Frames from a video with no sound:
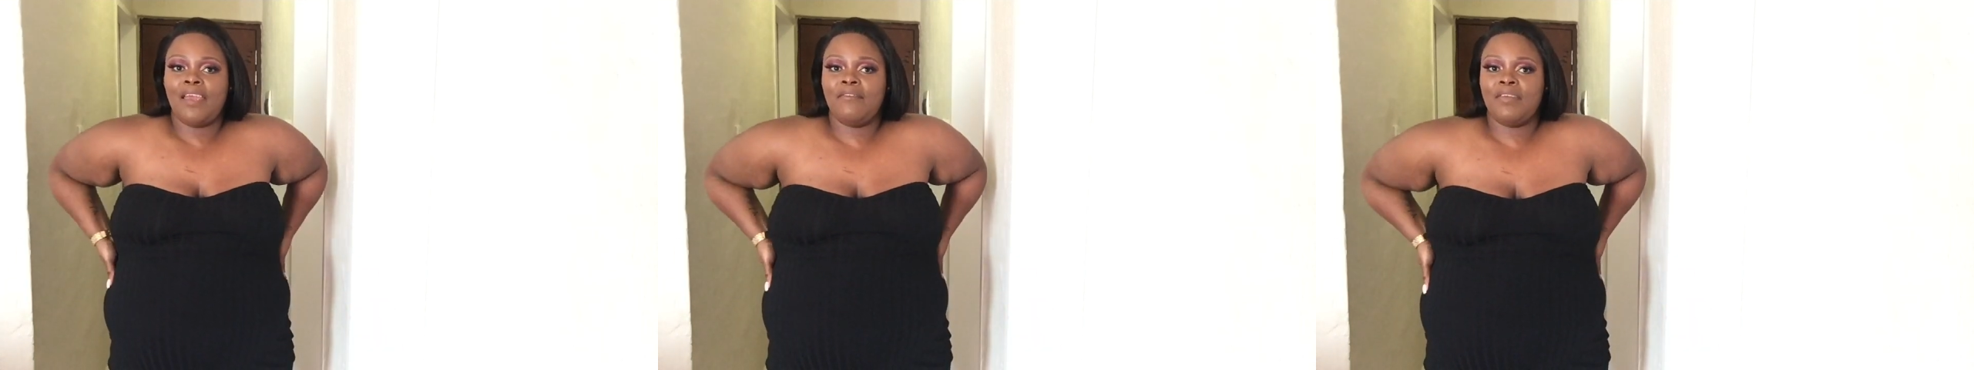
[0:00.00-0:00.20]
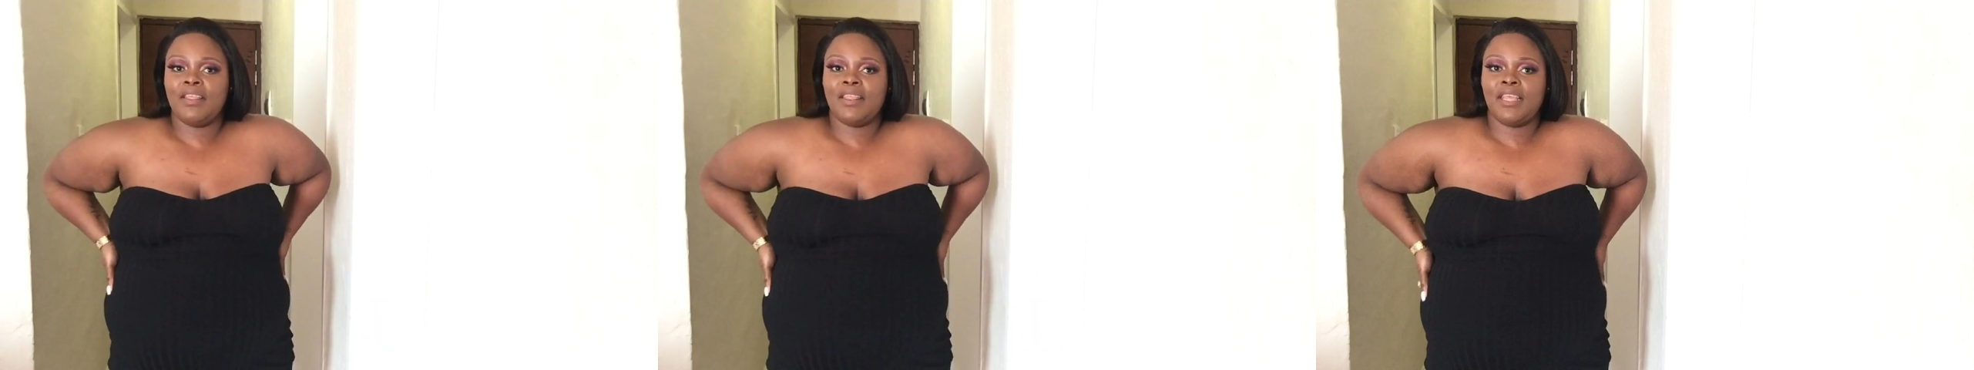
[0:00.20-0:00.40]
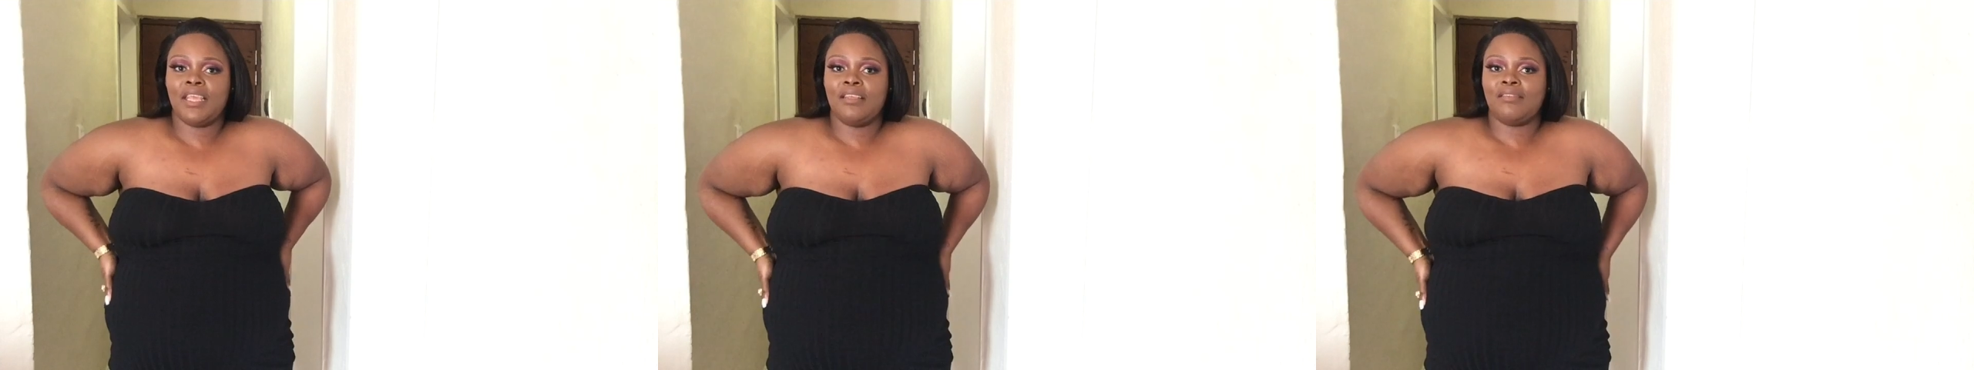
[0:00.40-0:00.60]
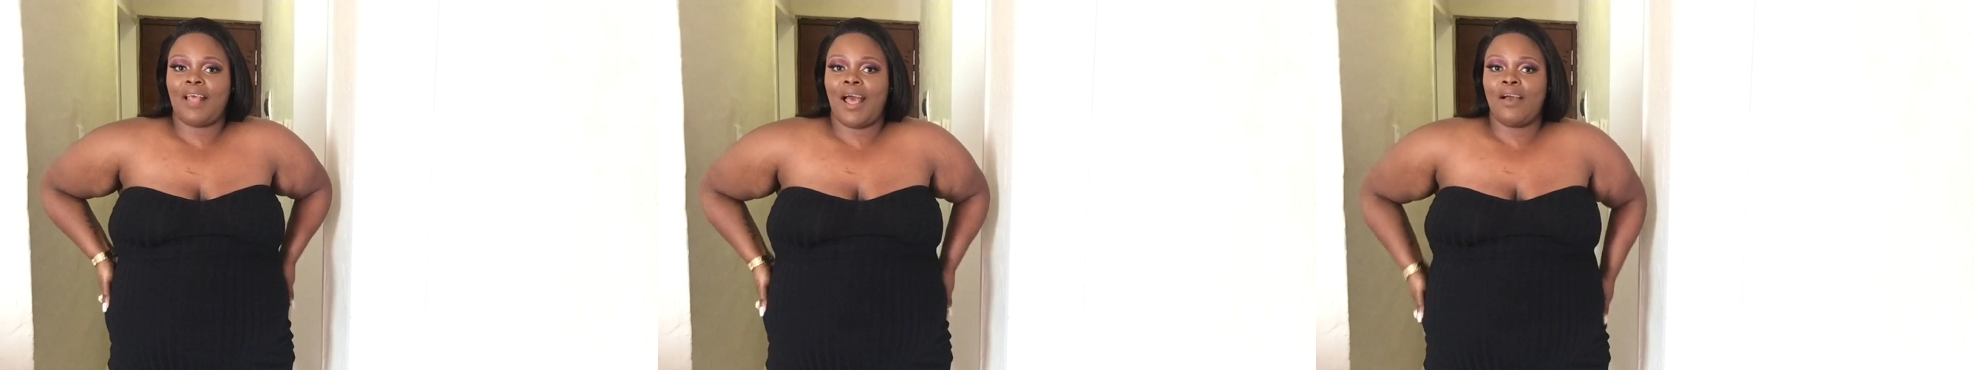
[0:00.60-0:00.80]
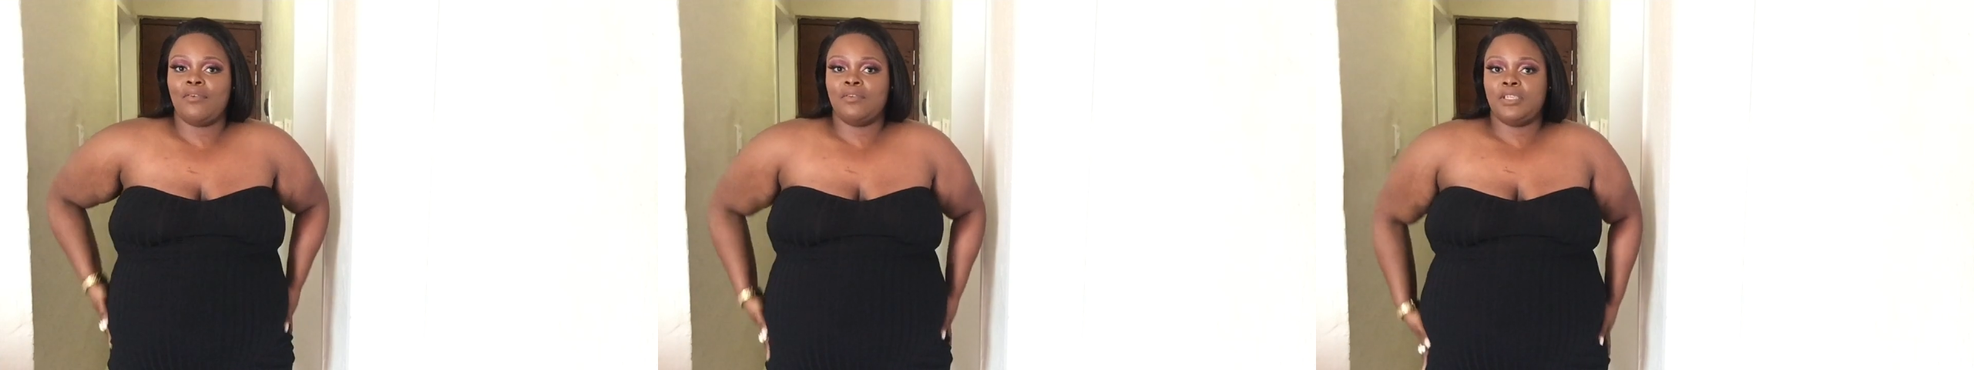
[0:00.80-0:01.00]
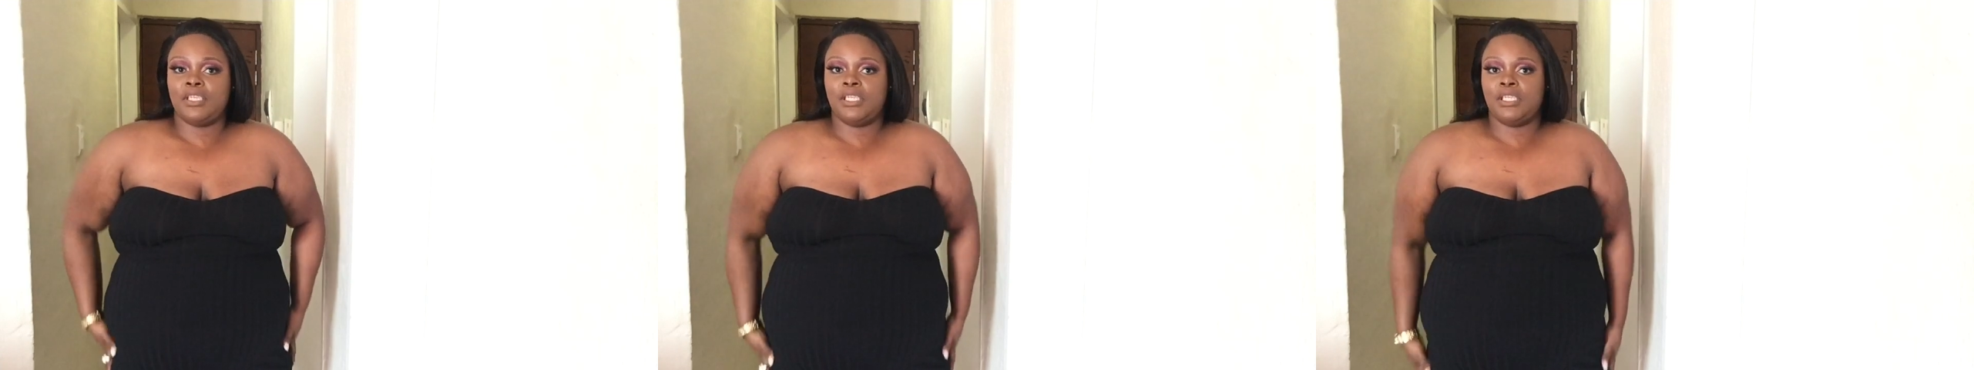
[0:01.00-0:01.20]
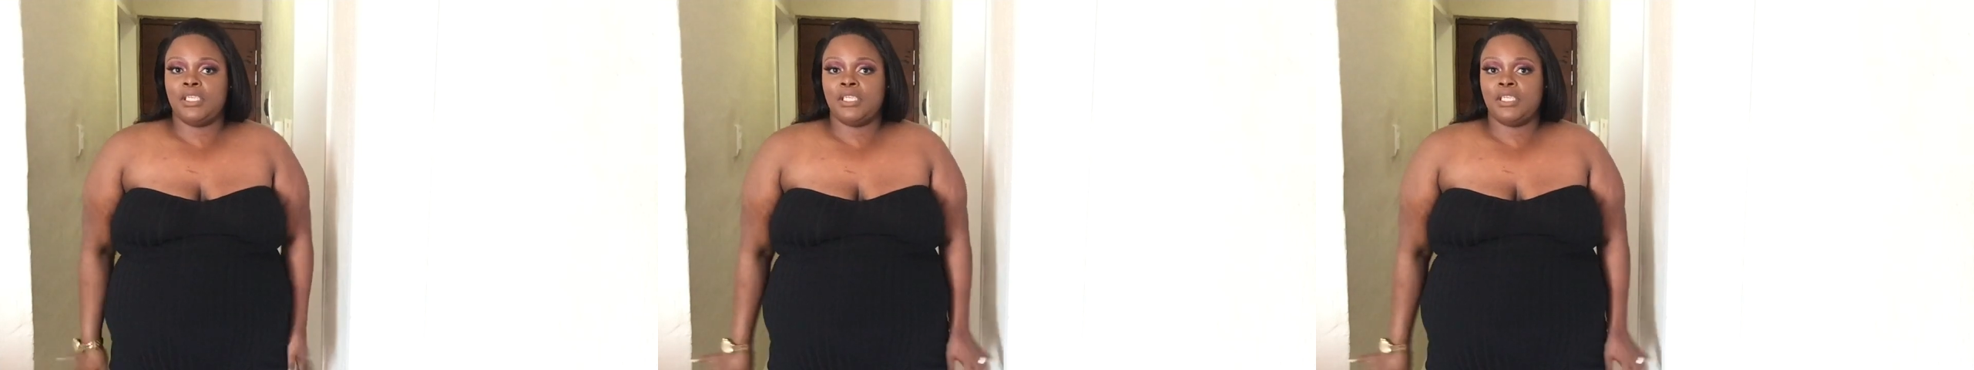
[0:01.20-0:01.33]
everything is out.